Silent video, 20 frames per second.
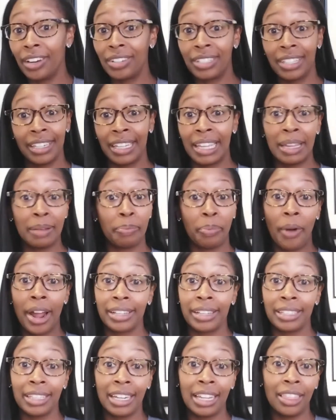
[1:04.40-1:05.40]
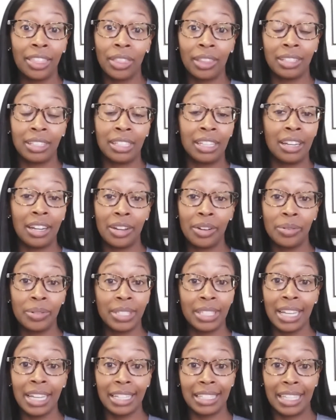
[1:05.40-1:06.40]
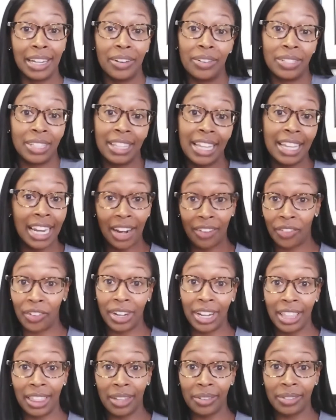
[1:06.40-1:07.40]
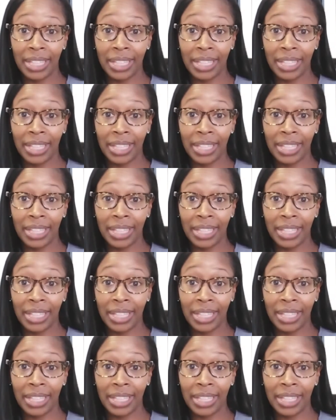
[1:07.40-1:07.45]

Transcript: and get pregnant in you know six years, and they never need those